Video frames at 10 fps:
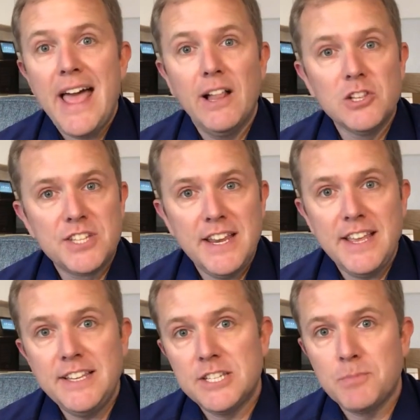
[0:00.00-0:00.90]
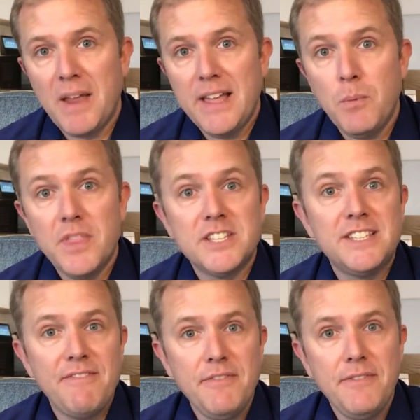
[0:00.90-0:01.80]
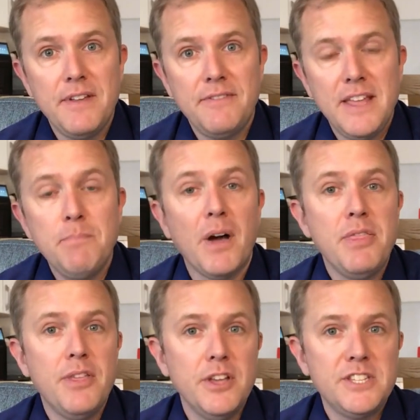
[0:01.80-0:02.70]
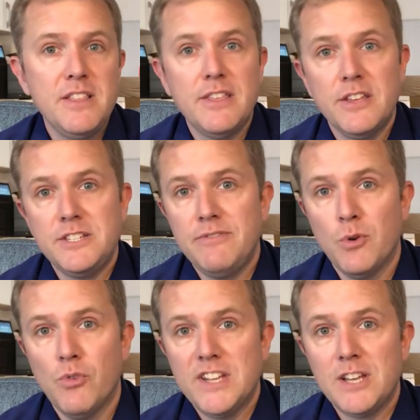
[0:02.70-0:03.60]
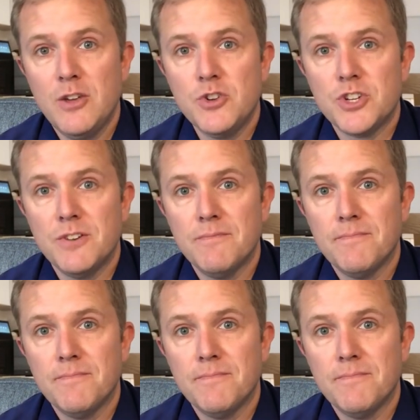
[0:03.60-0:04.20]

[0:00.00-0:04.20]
LCD display with a 750 by 1334 resolution.